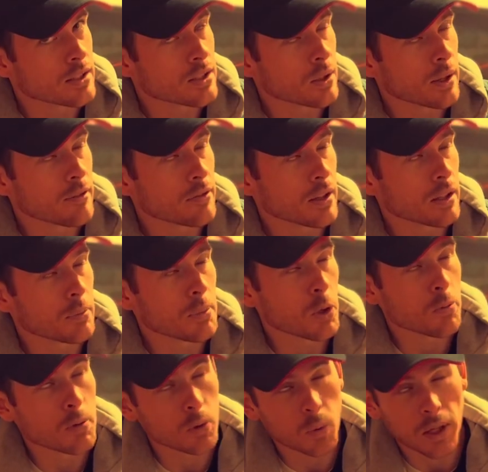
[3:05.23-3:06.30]
So I found a
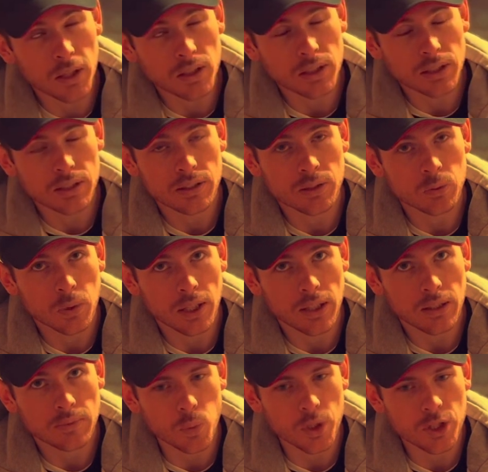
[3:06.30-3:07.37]
mobile welder as
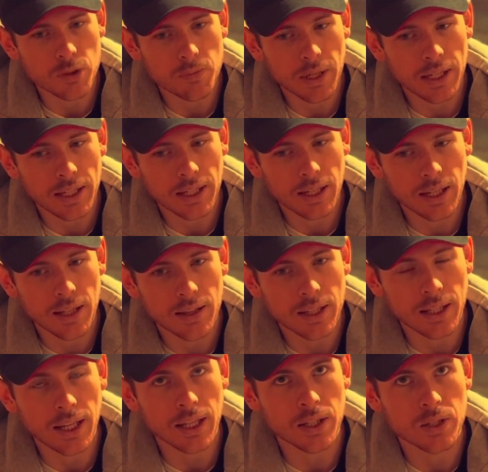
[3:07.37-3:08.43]
well, which made the
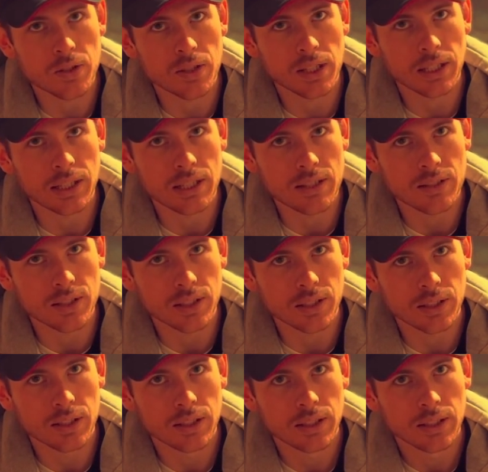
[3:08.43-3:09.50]
cage thing
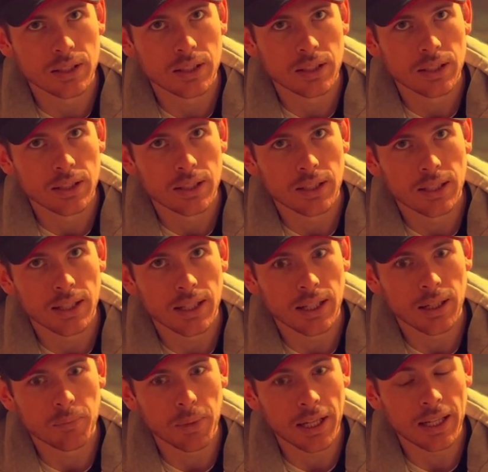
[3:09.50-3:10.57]
easier.
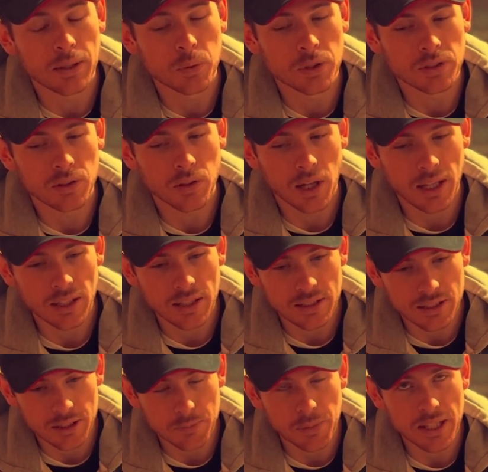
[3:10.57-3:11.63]
And it was a lot
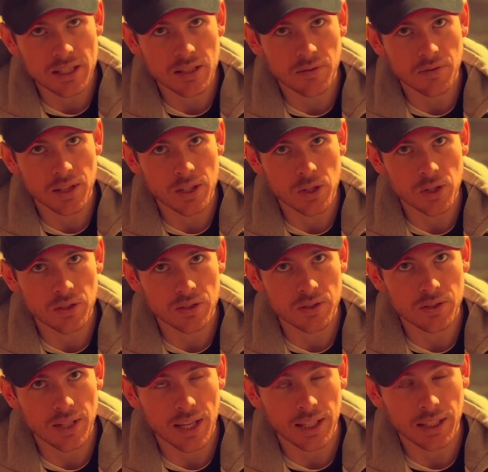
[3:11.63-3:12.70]
less expensive than
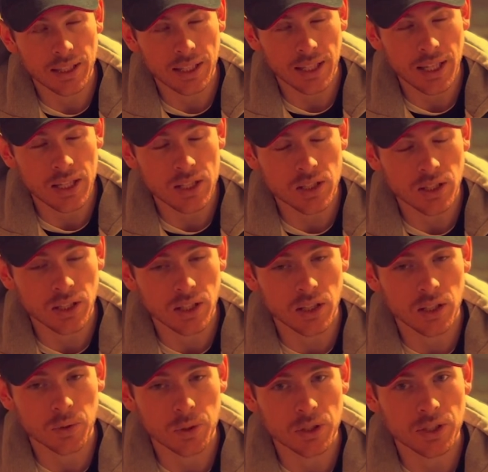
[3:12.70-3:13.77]
just taking the cage and the
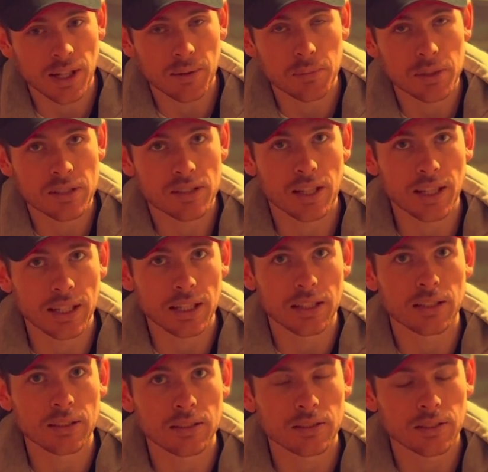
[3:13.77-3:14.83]
car to a shop and saying,
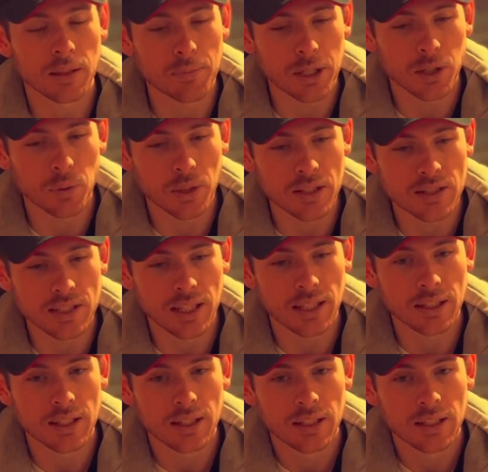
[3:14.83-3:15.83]
let me know when it's done.